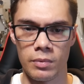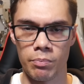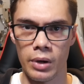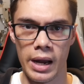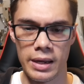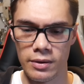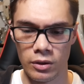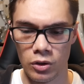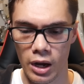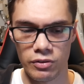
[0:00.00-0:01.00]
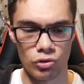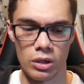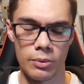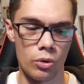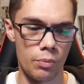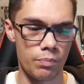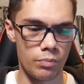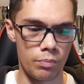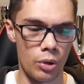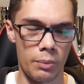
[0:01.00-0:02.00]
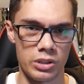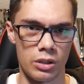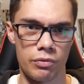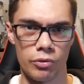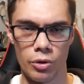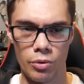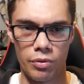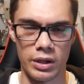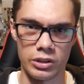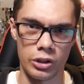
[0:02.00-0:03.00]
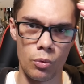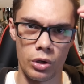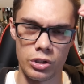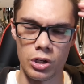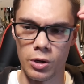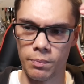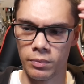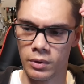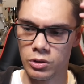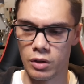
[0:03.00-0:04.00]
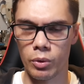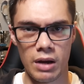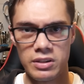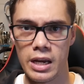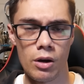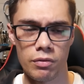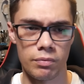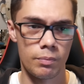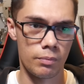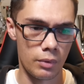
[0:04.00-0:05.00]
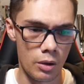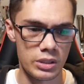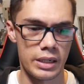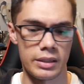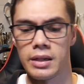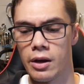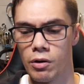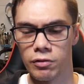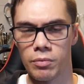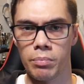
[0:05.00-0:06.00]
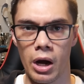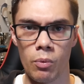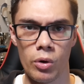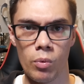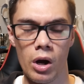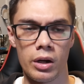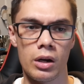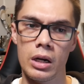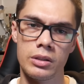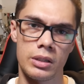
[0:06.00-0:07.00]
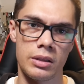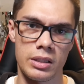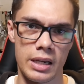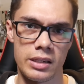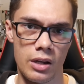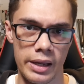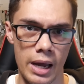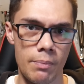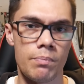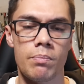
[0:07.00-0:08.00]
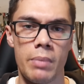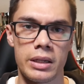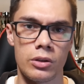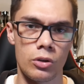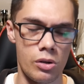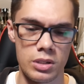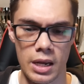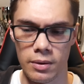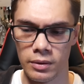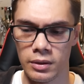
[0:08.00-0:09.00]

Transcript: by live streaming or putting myself through things I don't want to do. So if I want to have a day off, I'll take a day off, but I will work hard in the days that I am making content.